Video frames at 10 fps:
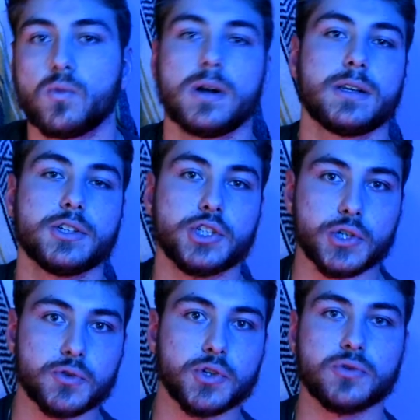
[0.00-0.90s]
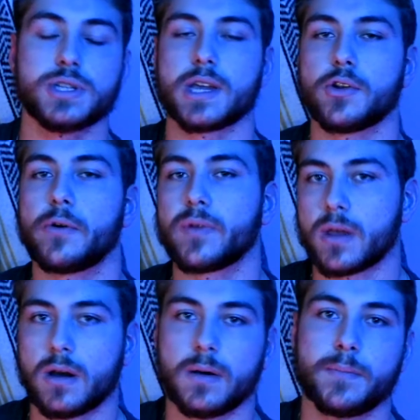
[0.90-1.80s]
What did you do to get over the
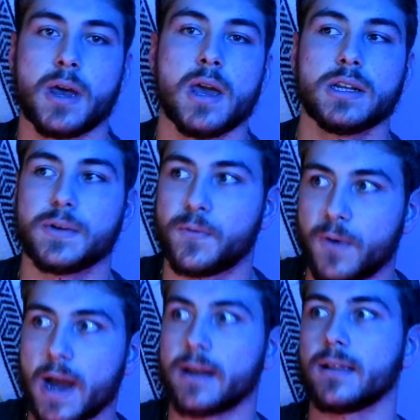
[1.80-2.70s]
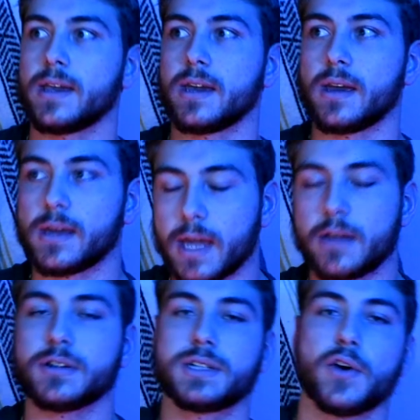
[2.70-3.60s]
hump, to finally get
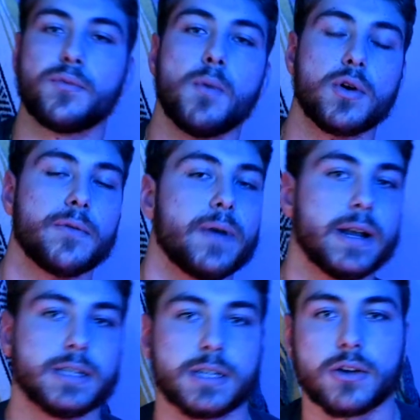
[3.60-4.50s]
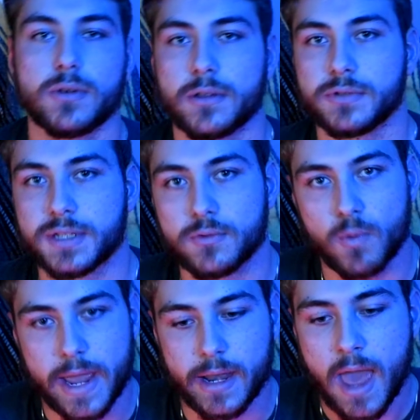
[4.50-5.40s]
yourself motivated to go and lose the
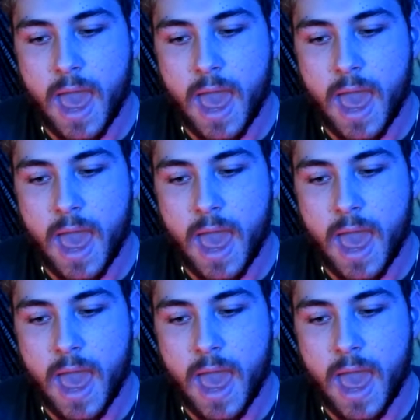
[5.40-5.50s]
weight?